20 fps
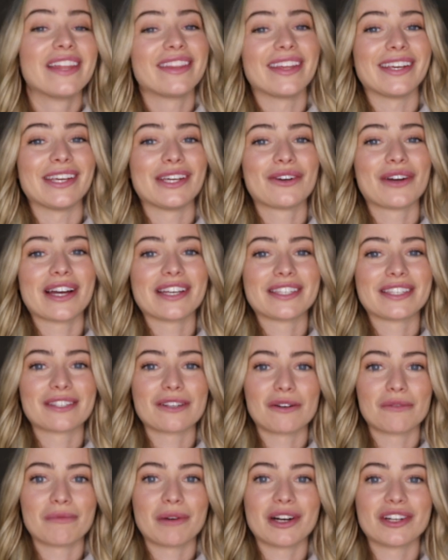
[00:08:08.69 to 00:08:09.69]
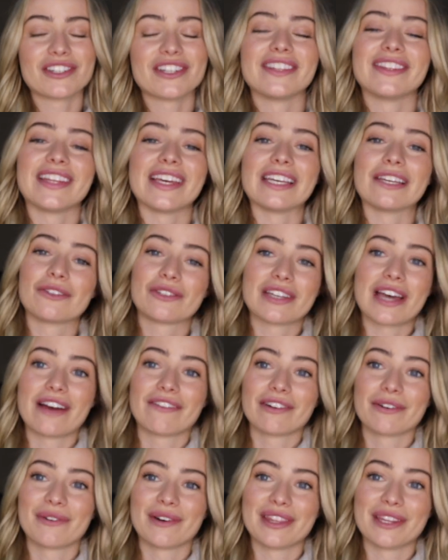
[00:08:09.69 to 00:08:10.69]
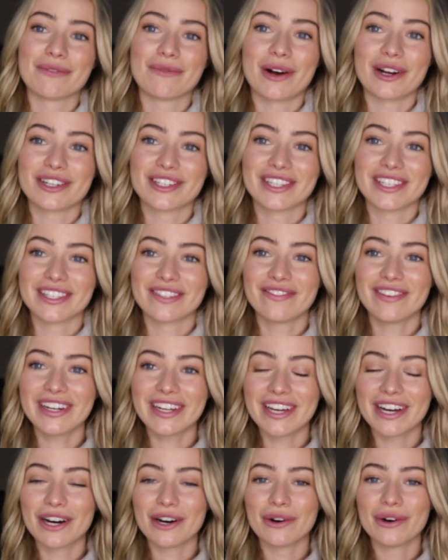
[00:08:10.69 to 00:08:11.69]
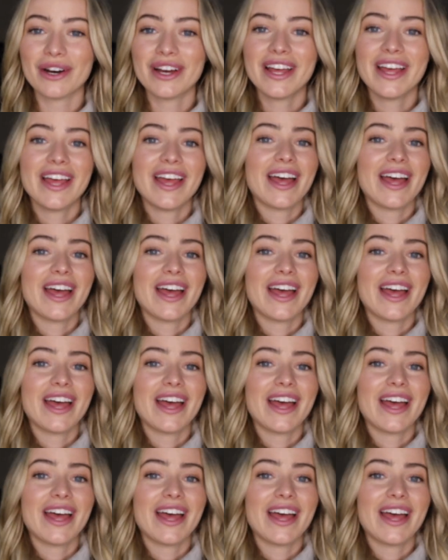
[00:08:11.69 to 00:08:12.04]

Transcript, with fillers: Thank you guys so much, and thank you to everyone that watched this video.